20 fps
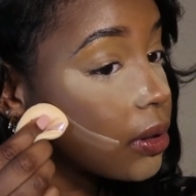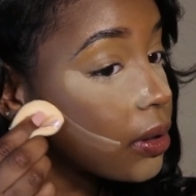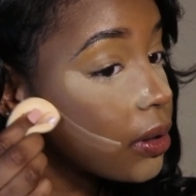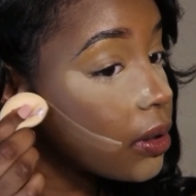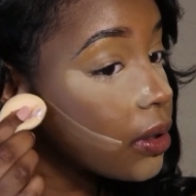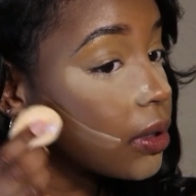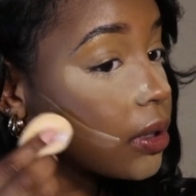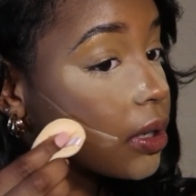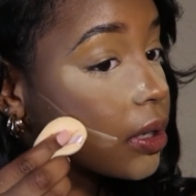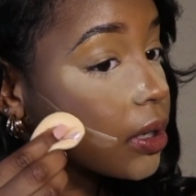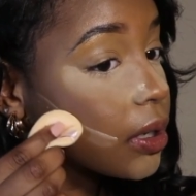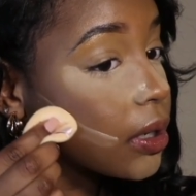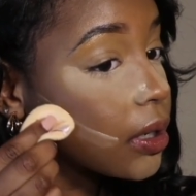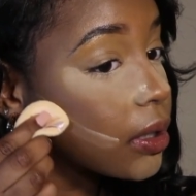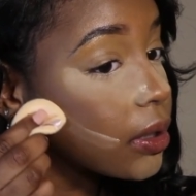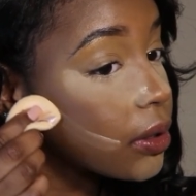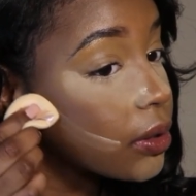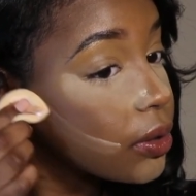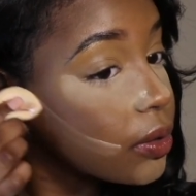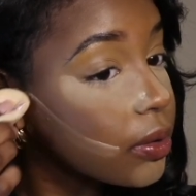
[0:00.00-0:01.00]
and I
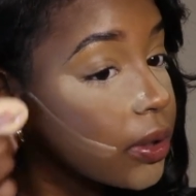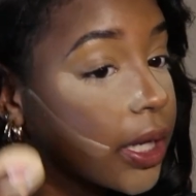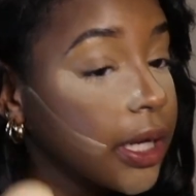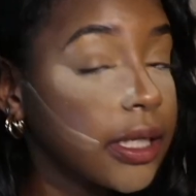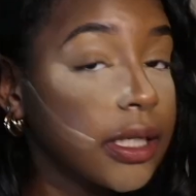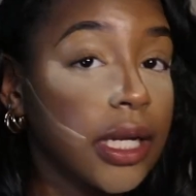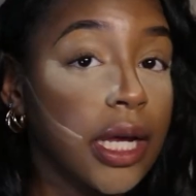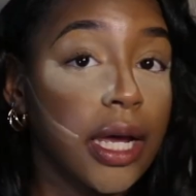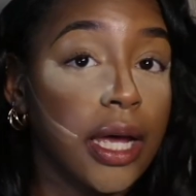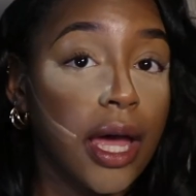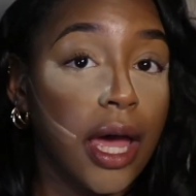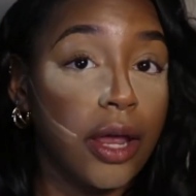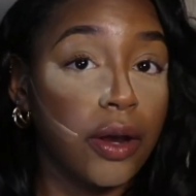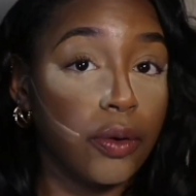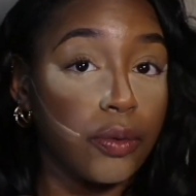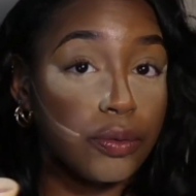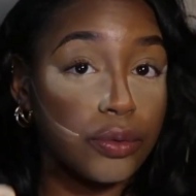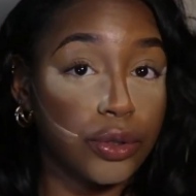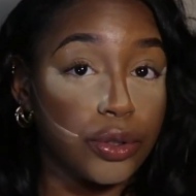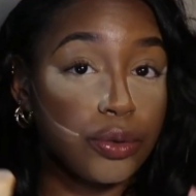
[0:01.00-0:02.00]
kind of do like that. I
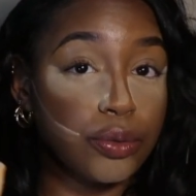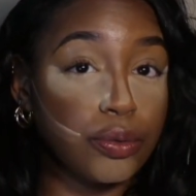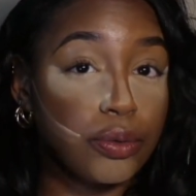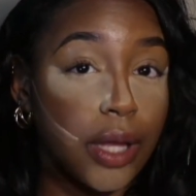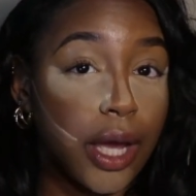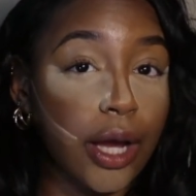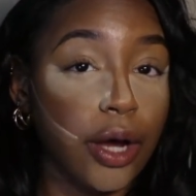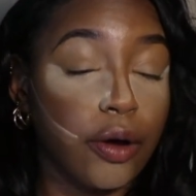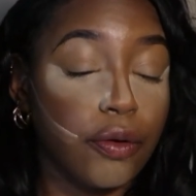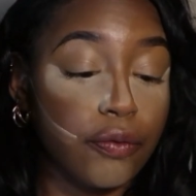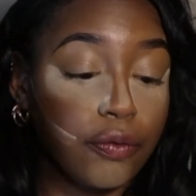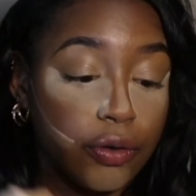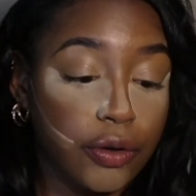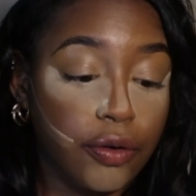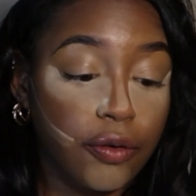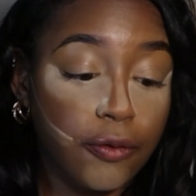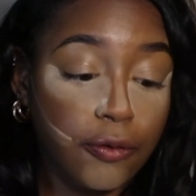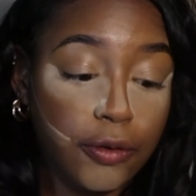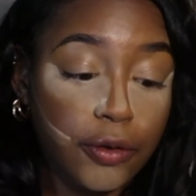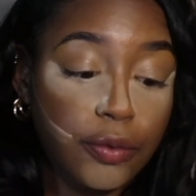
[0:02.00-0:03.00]
don't do like a
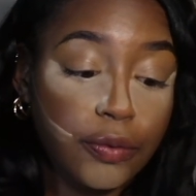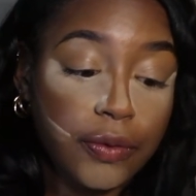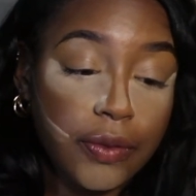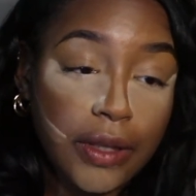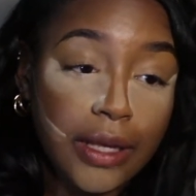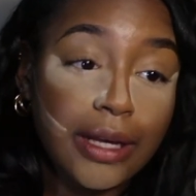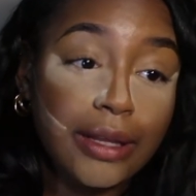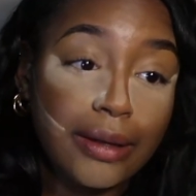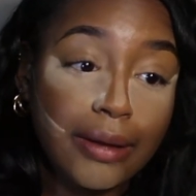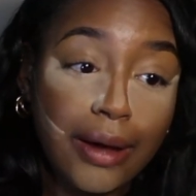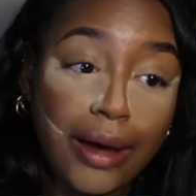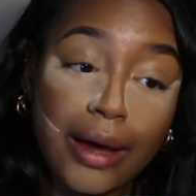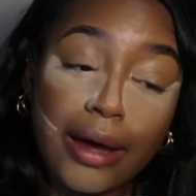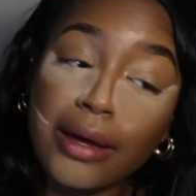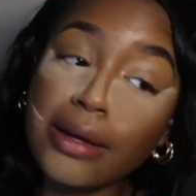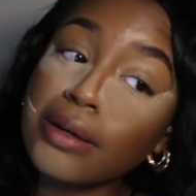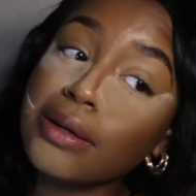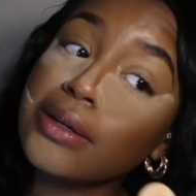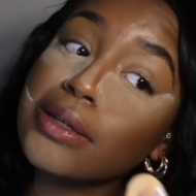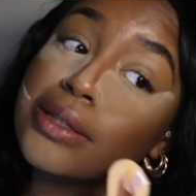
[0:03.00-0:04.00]
real thick
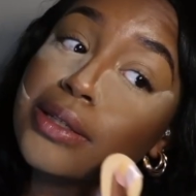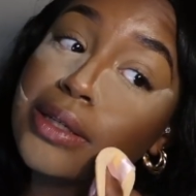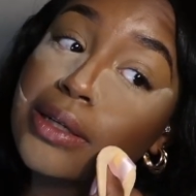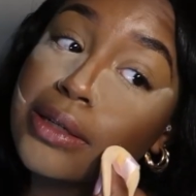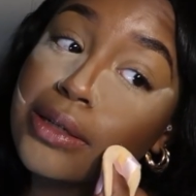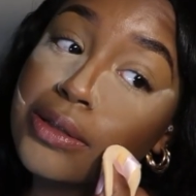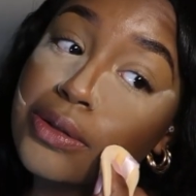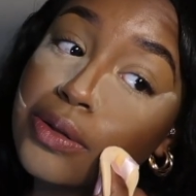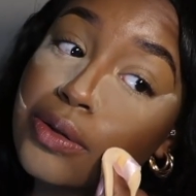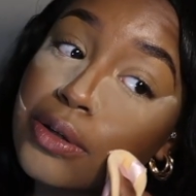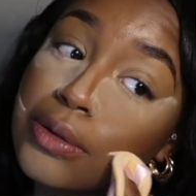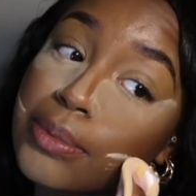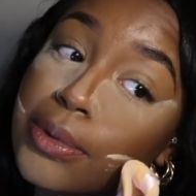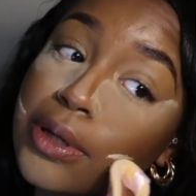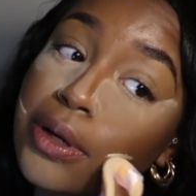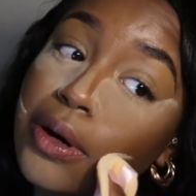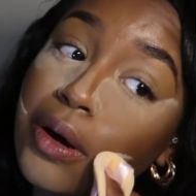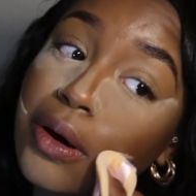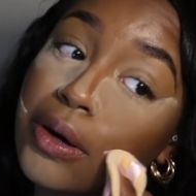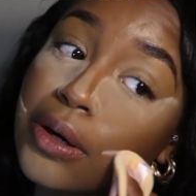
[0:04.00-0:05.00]
line because then it's going to be
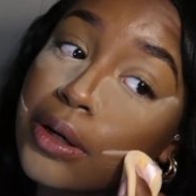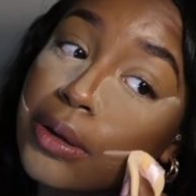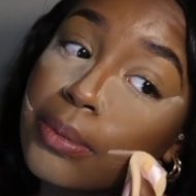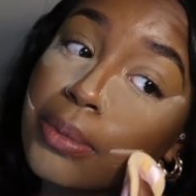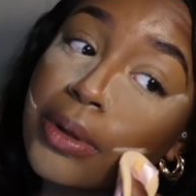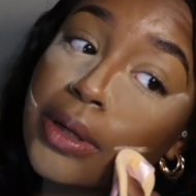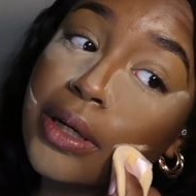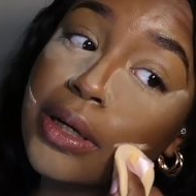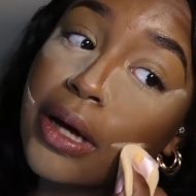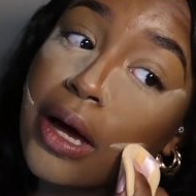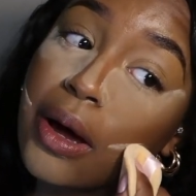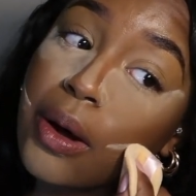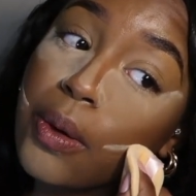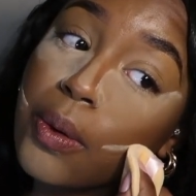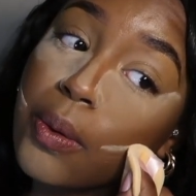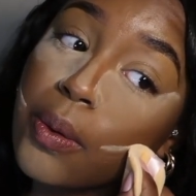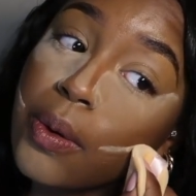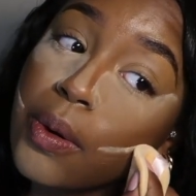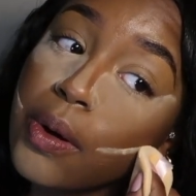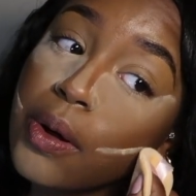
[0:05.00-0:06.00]
hard to blend
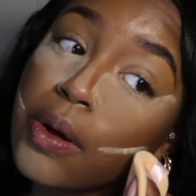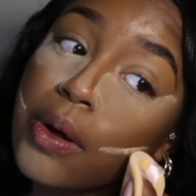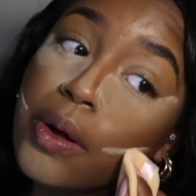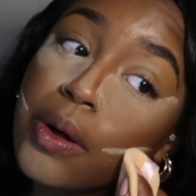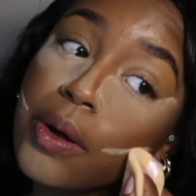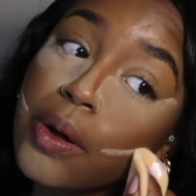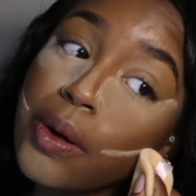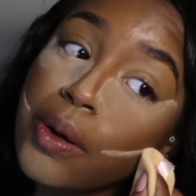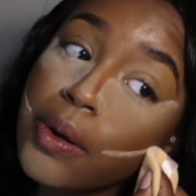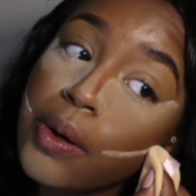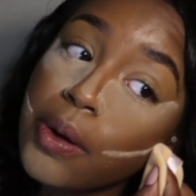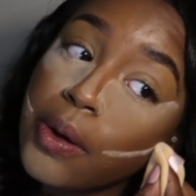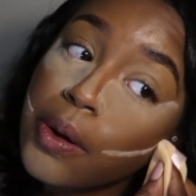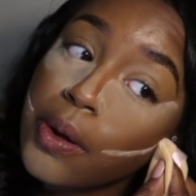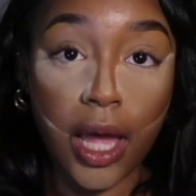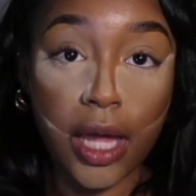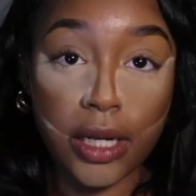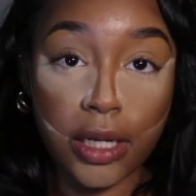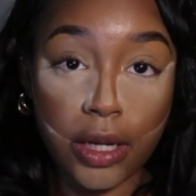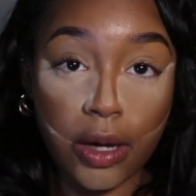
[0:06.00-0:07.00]
out.
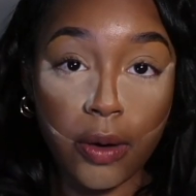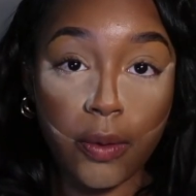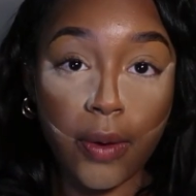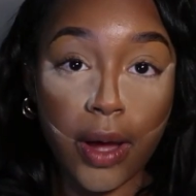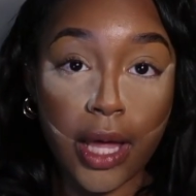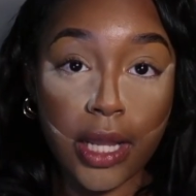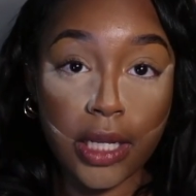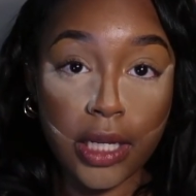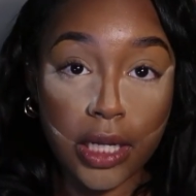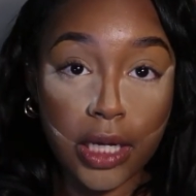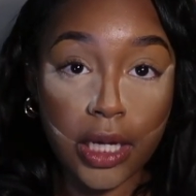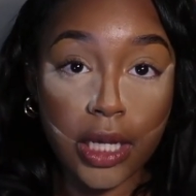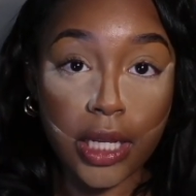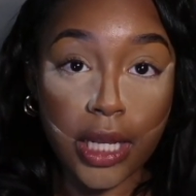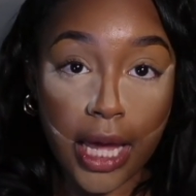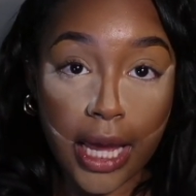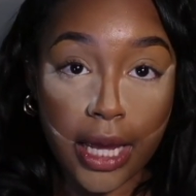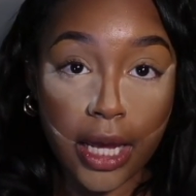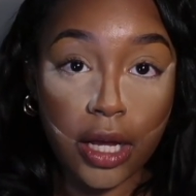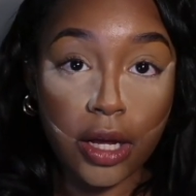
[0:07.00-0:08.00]
I know I look
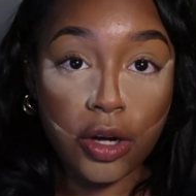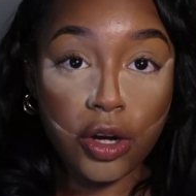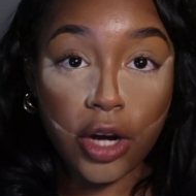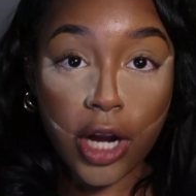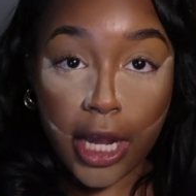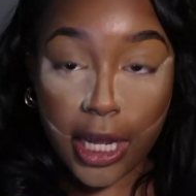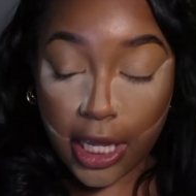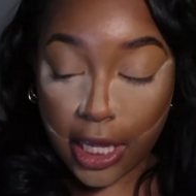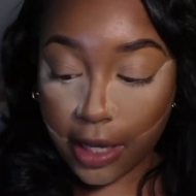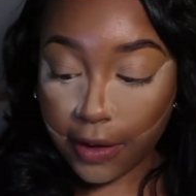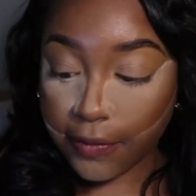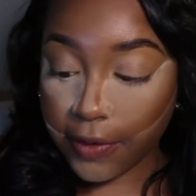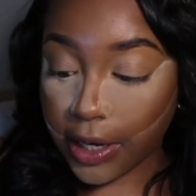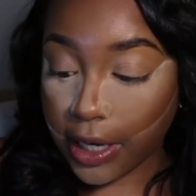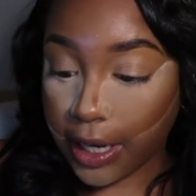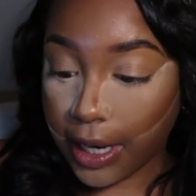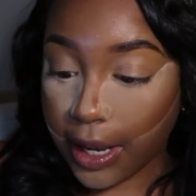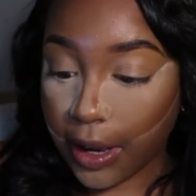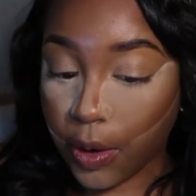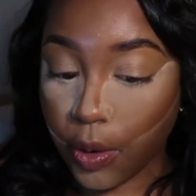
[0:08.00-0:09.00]
like a crackhead right
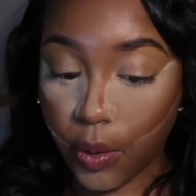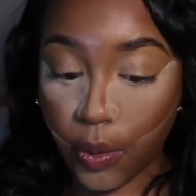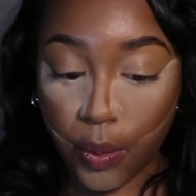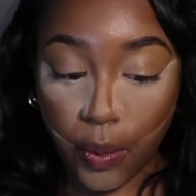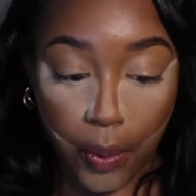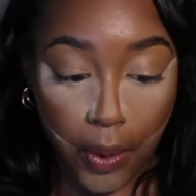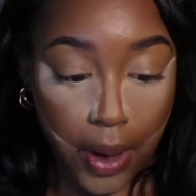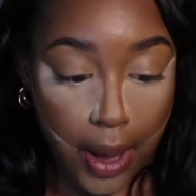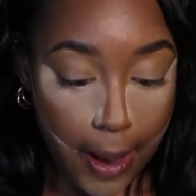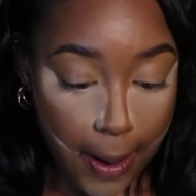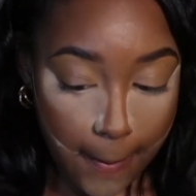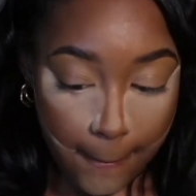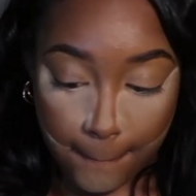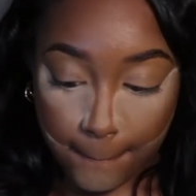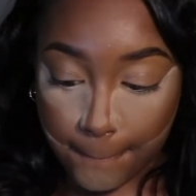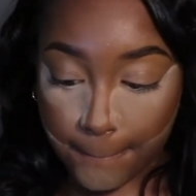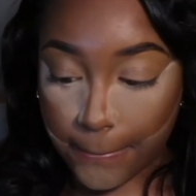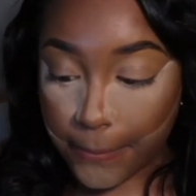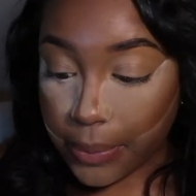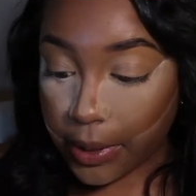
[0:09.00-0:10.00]
now,
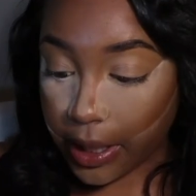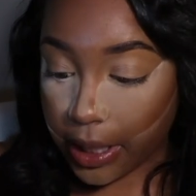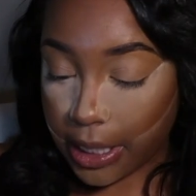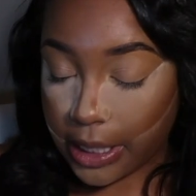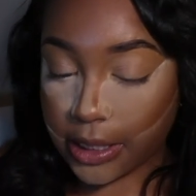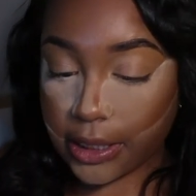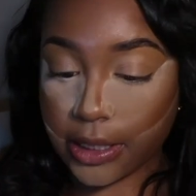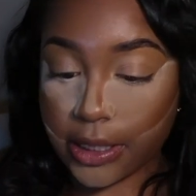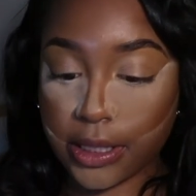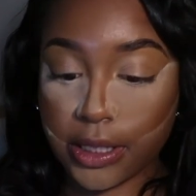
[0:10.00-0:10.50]
but